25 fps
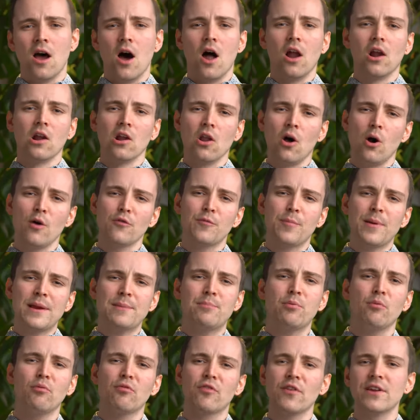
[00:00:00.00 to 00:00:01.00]
A lot of
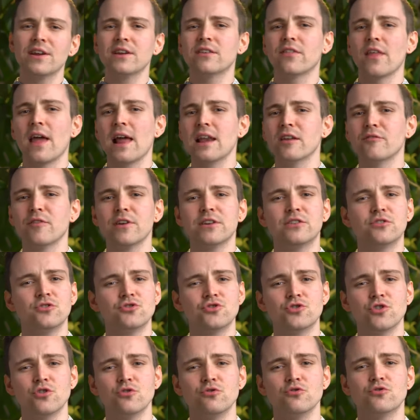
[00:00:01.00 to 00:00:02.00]
people think that elevator
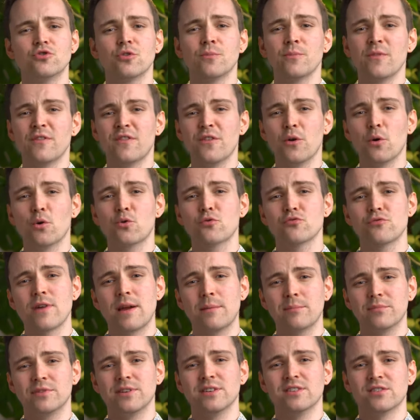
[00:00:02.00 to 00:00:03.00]
shoes feel
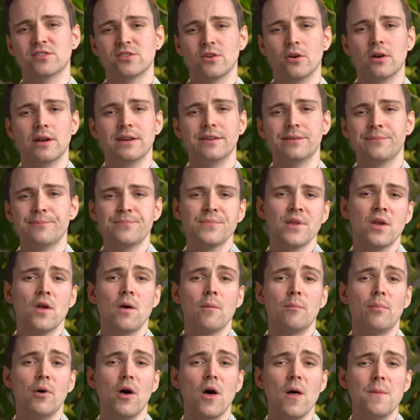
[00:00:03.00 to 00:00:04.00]
cramped inside,
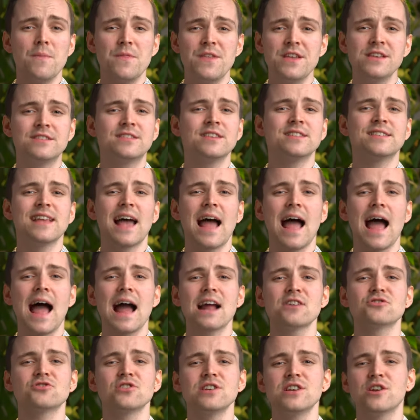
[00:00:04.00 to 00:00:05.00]
but this is
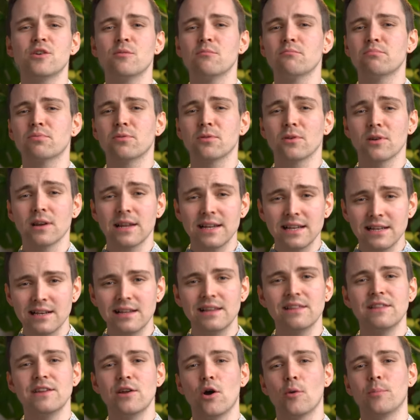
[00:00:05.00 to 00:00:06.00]
actually
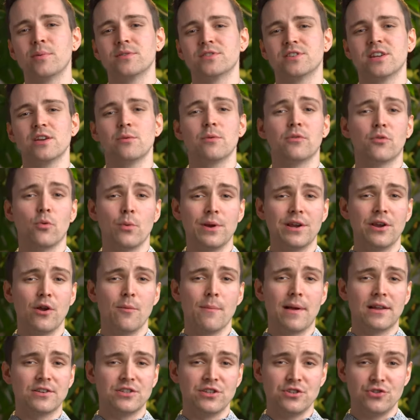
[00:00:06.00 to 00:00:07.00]
completely the opposite with
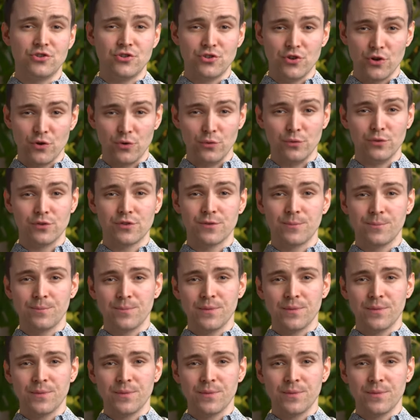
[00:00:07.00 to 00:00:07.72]
GuidoMaggi shoes.